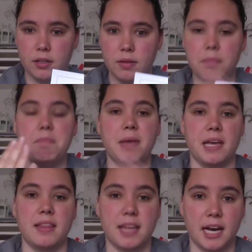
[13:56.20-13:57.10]

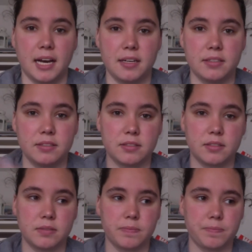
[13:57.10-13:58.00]
made that
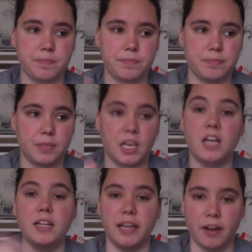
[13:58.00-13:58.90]

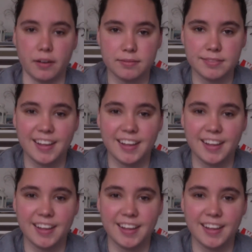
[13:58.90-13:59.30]
clear